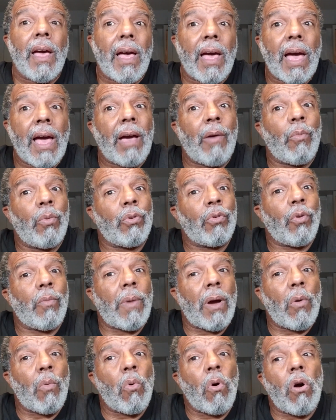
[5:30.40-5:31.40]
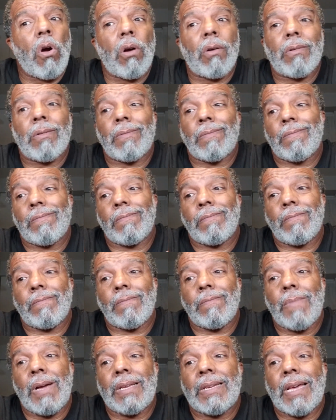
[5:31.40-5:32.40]
I went on my walk
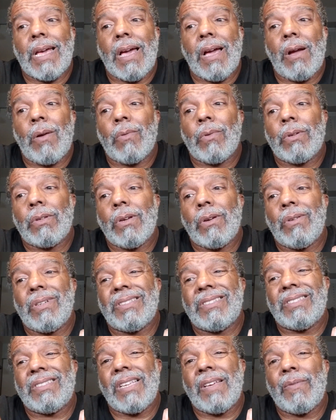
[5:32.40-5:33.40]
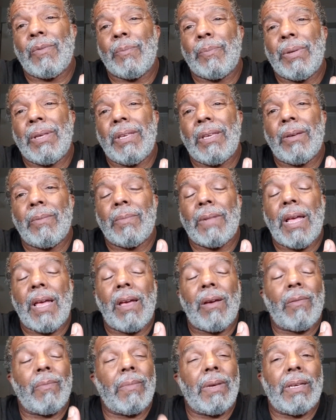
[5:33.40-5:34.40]
about an hour ago. It's 7 p.m.
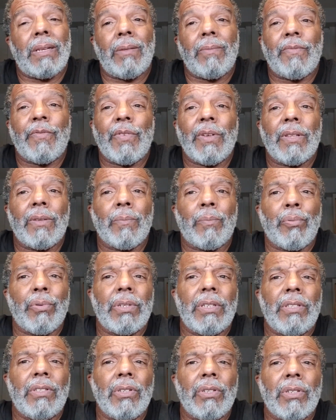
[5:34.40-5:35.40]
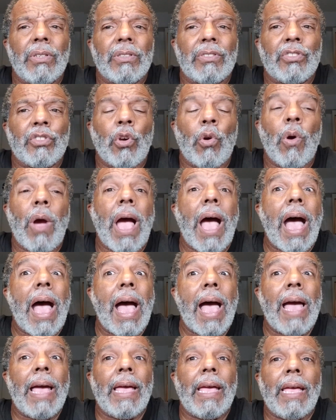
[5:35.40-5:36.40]
now, man. I'm feeling pretty good. So
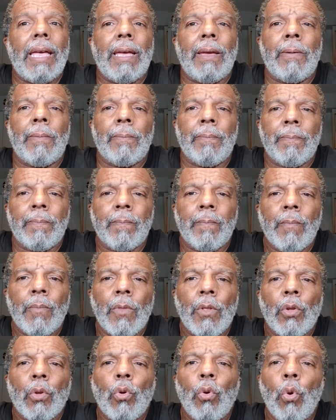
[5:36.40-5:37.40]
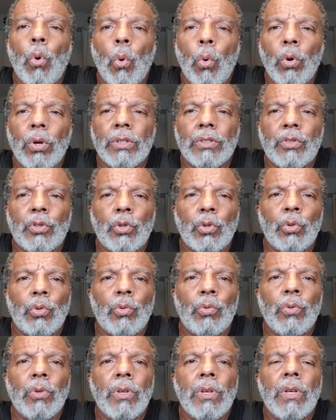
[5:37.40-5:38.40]
I am going
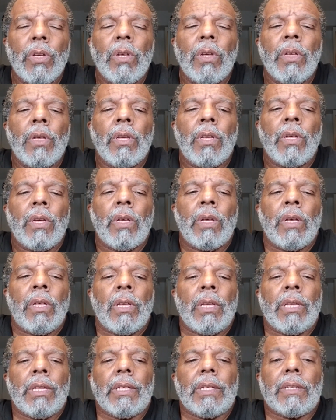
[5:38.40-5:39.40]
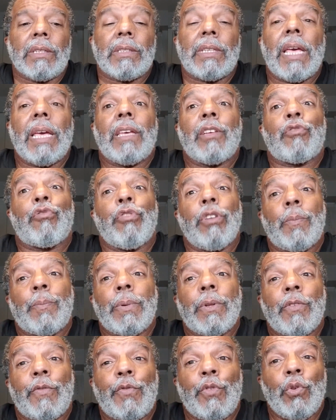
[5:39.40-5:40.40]
to take a trip
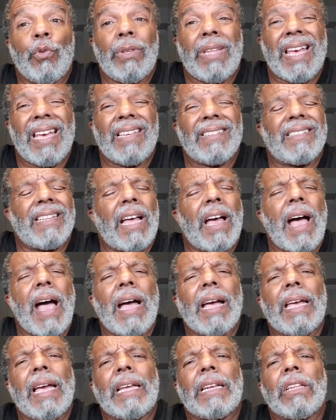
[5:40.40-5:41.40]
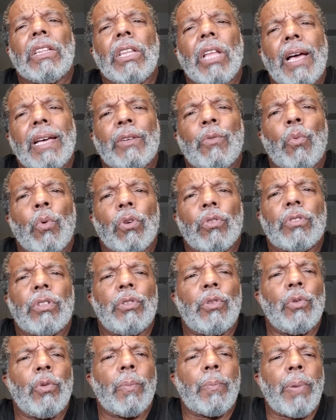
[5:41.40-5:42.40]
in a few days. Now, I got a lot of work to
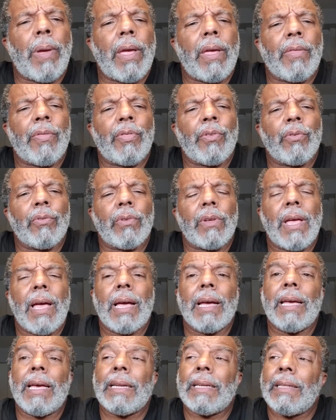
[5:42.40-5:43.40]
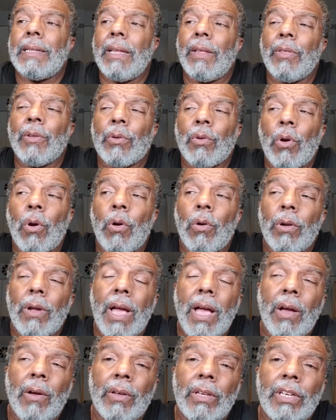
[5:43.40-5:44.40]
do to Panther. I got another car
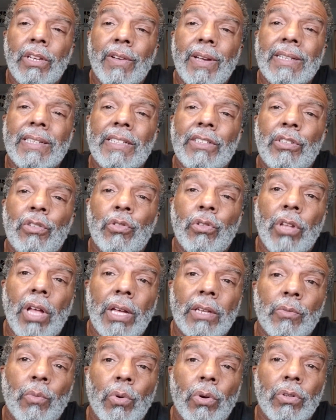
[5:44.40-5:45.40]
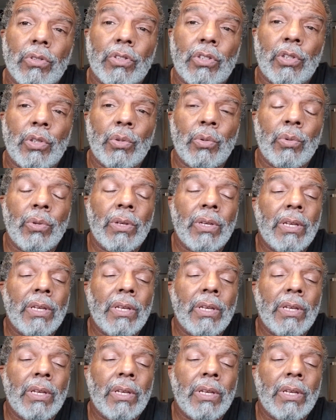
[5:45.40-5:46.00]
out here I need a lot of work to.